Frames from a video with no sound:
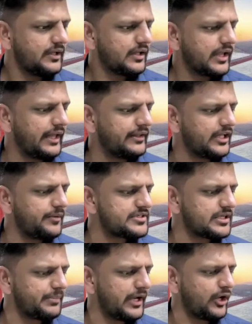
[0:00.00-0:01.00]
Can there be
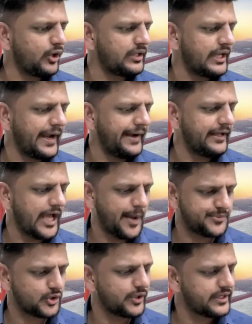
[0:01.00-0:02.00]
supply on land?
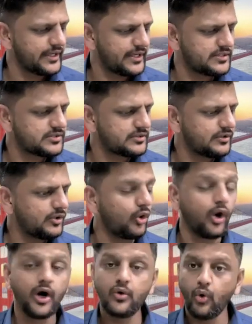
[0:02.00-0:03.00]
Absolutely yes.
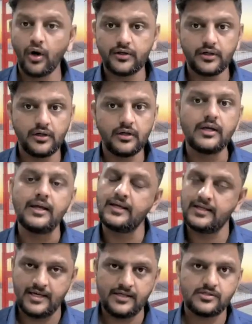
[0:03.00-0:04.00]
On water?
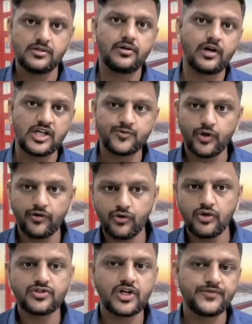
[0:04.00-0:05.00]
Yes. Transport of
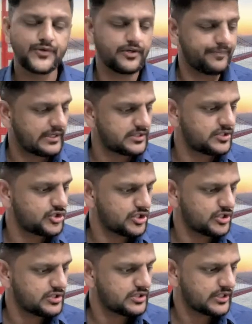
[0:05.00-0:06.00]
goods, transport of
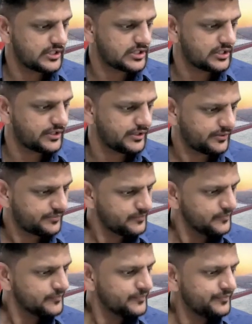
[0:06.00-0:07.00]
passengers? Yes, still here.
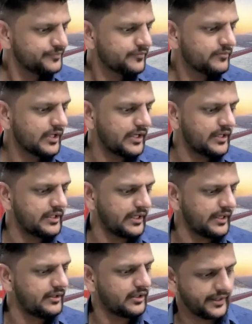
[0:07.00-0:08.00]
In
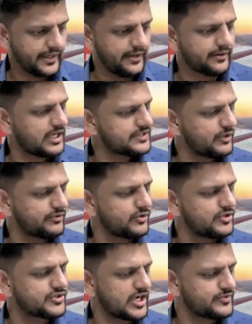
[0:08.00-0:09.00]
air? Again, transport of
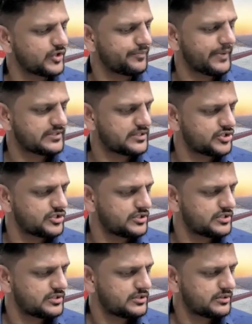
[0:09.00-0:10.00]
goods, transport of
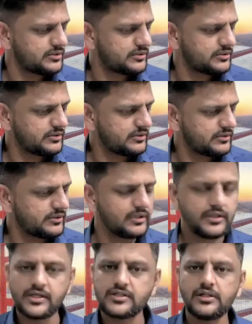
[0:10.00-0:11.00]
passengers?
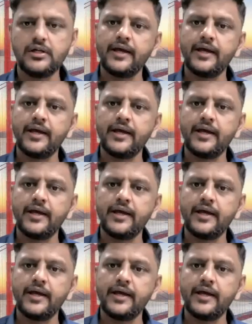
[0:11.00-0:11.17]
Yes, still here.